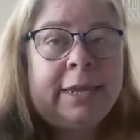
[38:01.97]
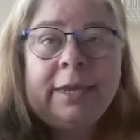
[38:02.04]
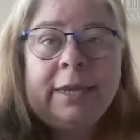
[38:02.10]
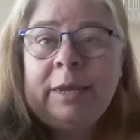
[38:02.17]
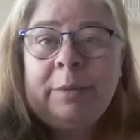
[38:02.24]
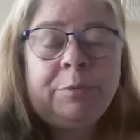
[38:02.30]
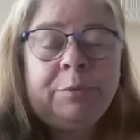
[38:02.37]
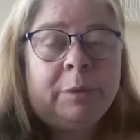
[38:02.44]
He
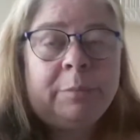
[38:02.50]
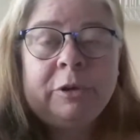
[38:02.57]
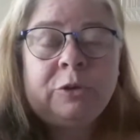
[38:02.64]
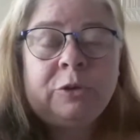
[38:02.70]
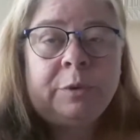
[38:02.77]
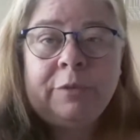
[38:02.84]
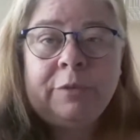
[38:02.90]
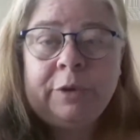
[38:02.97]
can eat pretty
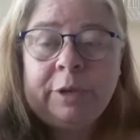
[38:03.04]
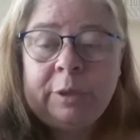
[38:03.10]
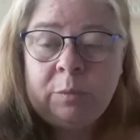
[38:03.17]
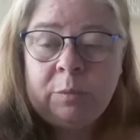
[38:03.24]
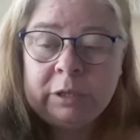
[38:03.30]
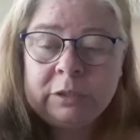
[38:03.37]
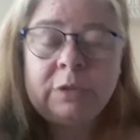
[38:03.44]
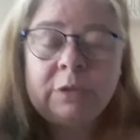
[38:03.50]
much whatever he
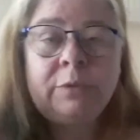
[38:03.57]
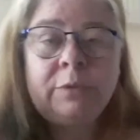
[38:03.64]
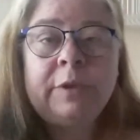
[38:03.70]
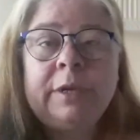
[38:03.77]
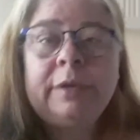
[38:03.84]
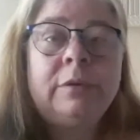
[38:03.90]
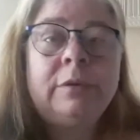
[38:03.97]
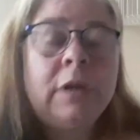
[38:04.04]
wants other
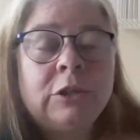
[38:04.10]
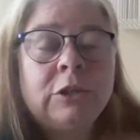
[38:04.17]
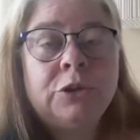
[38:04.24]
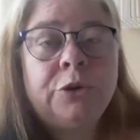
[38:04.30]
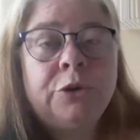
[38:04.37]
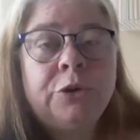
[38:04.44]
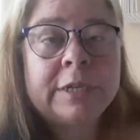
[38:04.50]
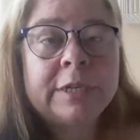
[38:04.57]
than not
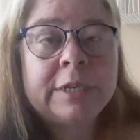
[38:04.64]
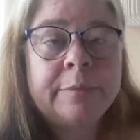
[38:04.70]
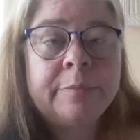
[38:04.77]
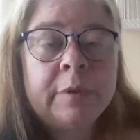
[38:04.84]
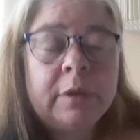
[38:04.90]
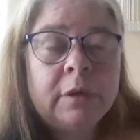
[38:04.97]
too greasy.